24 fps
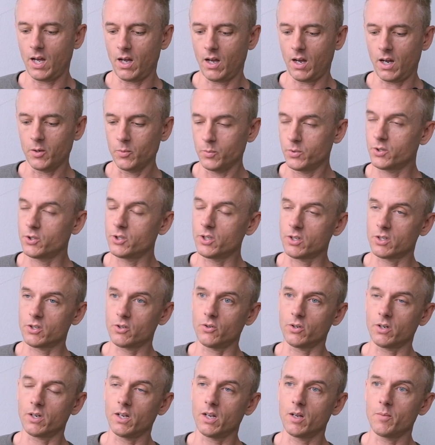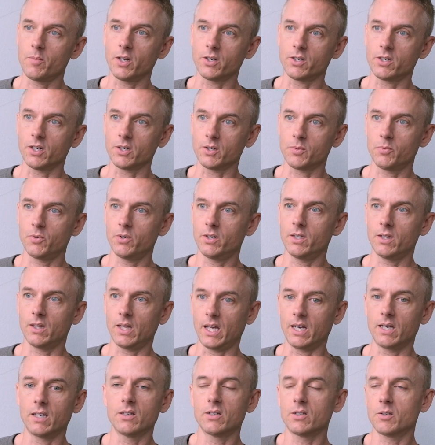I was just talking about Touchpoint.
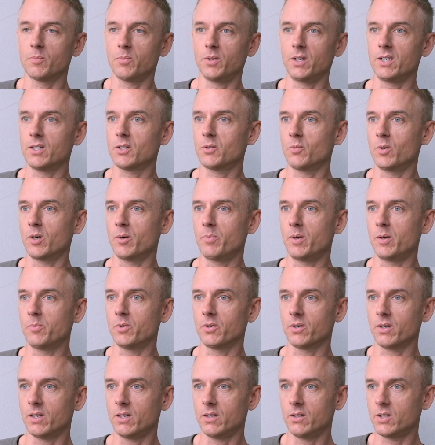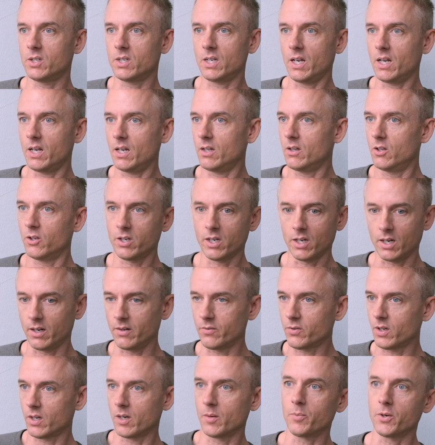That is a place where people can say, look, I've
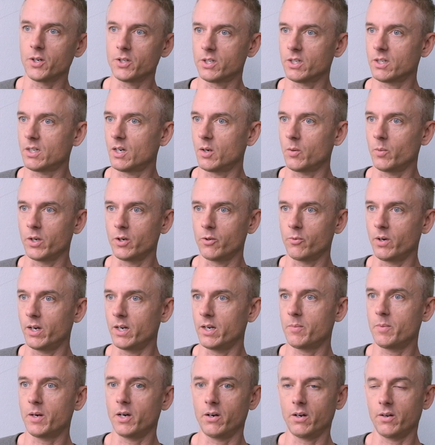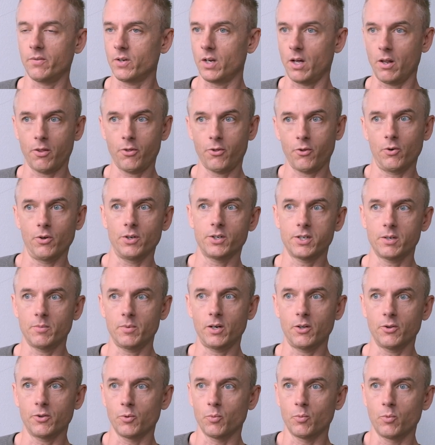got a project I want to write about. I've got thoughts
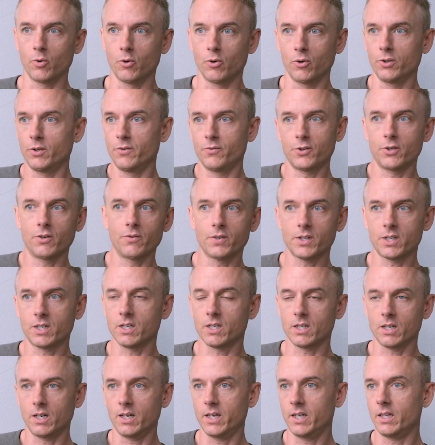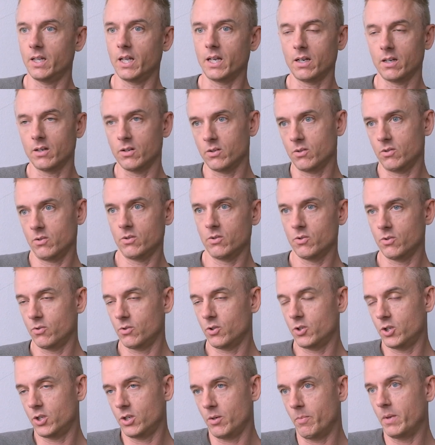about the world of service design. They can
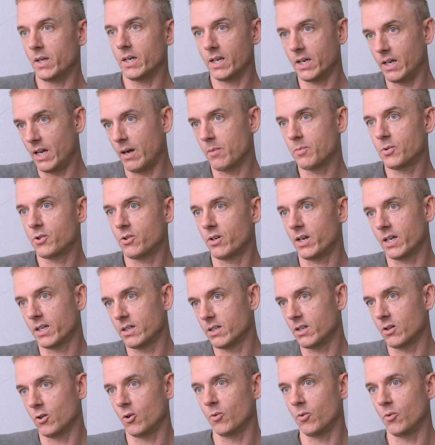submit an abstract and